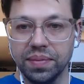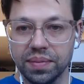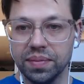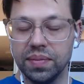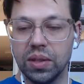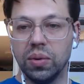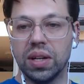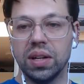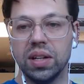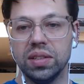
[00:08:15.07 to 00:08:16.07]
You want to
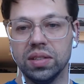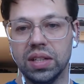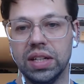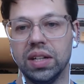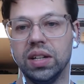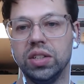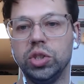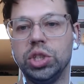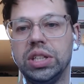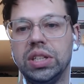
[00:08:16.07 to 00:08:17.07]
isolate a
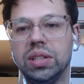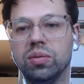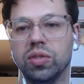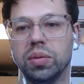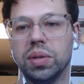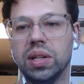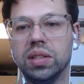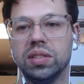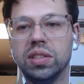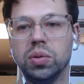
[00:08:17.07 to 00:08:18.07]
gene from an
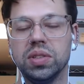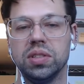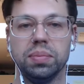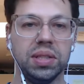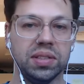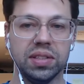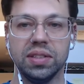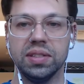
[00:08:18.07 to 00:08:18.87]
unsequenced species.